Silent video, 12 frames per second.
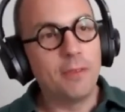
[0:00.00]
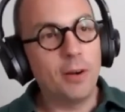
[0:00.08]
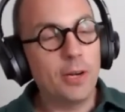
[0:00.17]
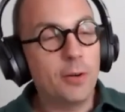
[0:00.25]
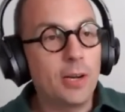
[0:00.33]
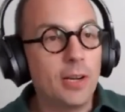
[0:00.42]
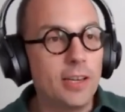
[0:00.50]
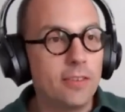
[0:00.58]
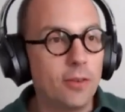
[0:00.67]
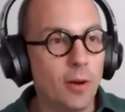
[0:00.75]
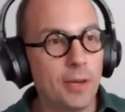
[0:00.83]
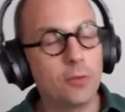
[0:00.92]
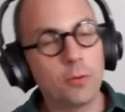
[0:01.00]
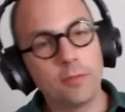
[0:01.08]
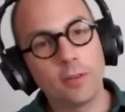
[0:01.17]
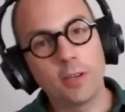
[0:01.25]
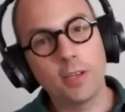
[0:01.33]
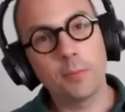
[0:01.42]
very quickly, so I'm Antoine
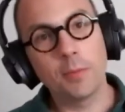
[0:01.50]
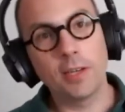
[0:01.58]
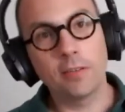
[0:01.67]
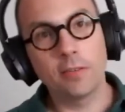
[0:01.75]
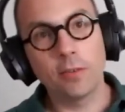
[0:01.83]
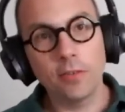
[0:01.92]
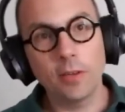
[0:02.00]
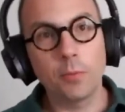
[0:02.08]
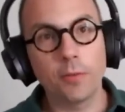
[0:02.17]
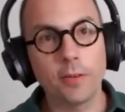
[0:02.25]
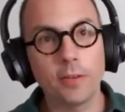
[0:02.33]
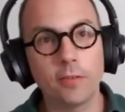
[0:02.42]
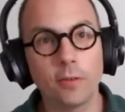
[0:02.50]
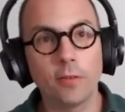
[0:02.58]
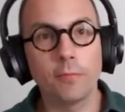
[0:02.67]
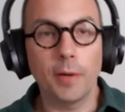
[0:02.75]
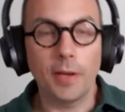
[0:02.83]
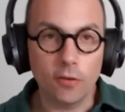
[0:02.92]
Vernet. I'm an associate professor
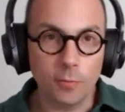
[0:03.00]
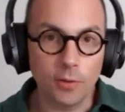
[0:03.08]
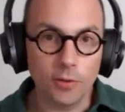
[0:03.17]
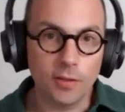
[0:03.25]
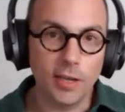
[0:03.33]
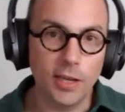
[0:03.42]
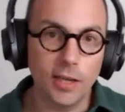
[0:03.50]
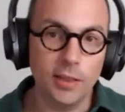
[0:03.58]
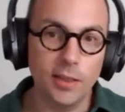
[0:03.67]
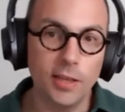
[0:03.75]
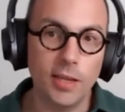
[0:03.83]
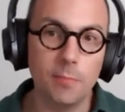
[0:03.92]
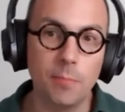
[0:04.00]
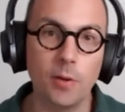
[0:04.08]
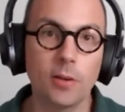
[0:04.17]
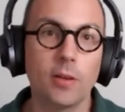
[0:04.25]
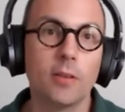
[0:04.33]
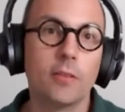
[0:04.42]
of management in the
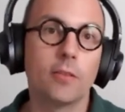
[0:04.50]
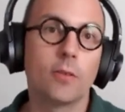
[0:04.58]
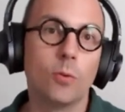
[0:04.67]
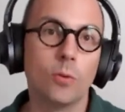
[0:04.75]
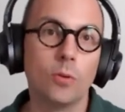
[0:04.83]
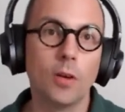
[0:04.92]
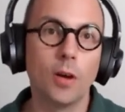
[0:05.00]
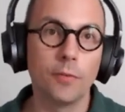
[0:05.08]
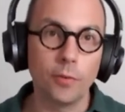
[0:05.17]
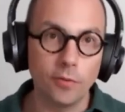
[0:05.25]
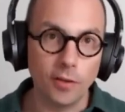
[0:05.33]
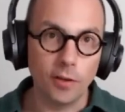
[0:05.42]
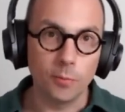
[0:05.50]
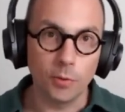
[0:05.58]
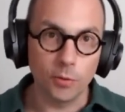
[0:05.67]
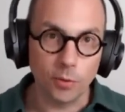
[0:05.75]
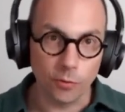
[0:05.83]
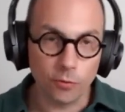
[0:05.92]
Bartlett School of
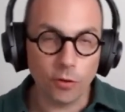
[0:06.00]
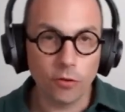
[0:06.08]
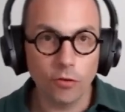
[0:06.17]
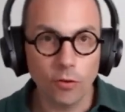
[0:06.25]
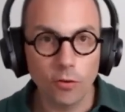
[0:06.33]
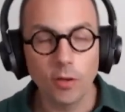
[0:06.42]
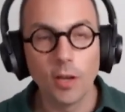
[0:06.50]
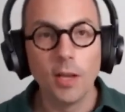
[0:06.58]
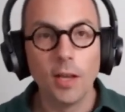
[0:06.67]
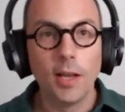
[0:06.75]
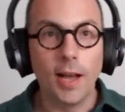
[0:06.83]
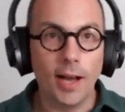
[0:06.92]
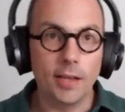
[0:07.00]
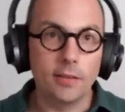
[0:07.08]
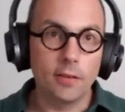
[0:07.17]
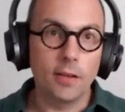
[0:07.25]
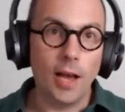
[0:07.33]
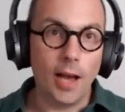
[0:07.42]
Sustainable Construction at
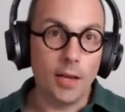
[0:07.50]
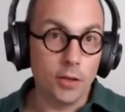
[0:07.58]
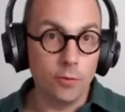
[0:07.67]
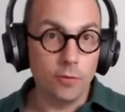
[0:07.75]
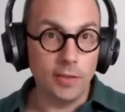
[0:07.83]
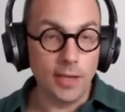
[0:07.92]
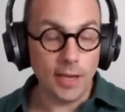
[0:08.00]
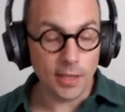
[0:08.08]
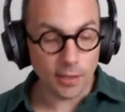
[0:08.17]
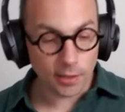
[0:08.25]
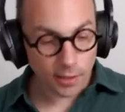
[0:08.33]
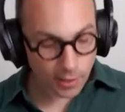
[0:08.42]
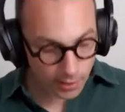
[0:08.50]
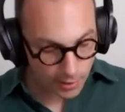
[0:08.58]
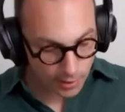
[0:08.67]
UCL.